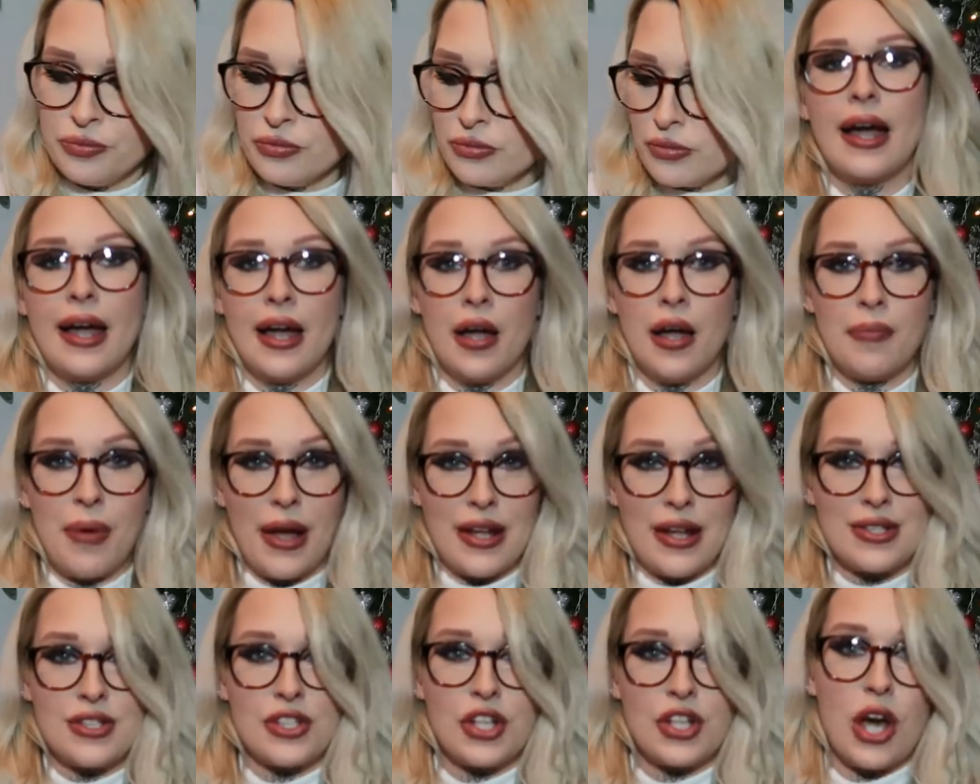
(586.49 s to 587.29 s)
um,
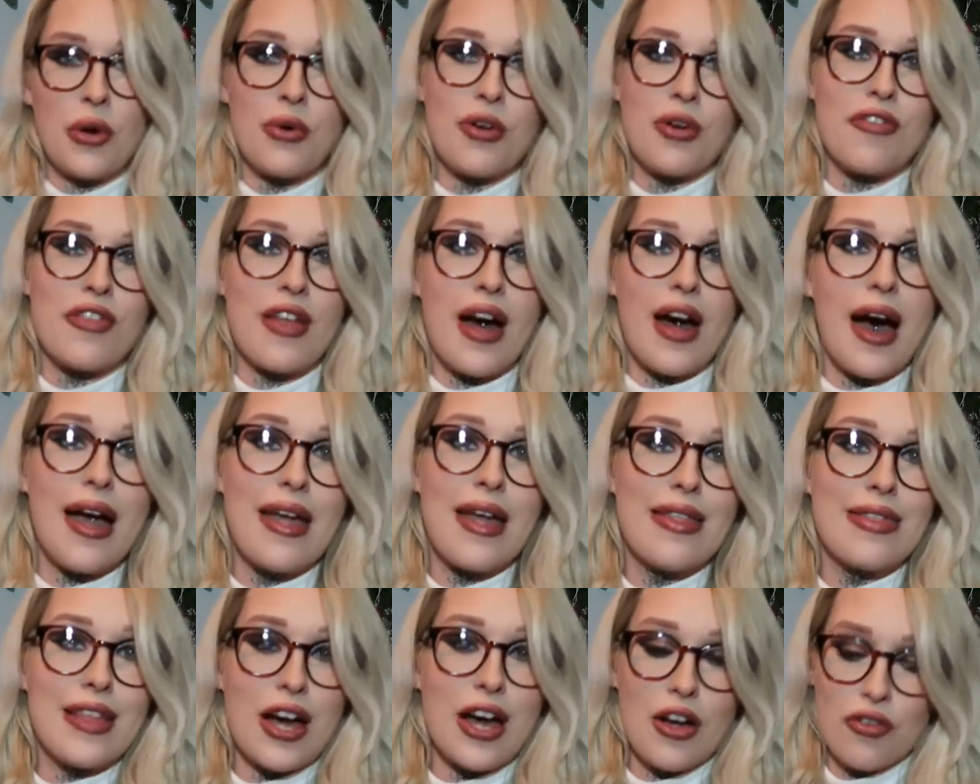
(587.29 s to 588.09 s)
and to go with that
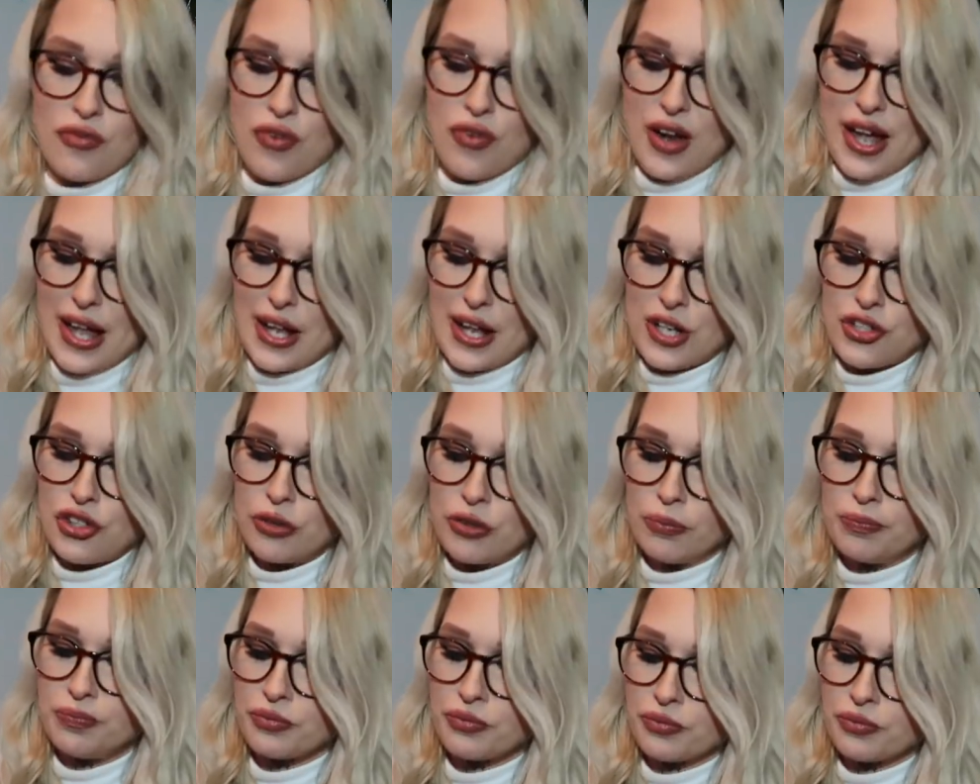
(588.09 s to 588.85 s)
in that range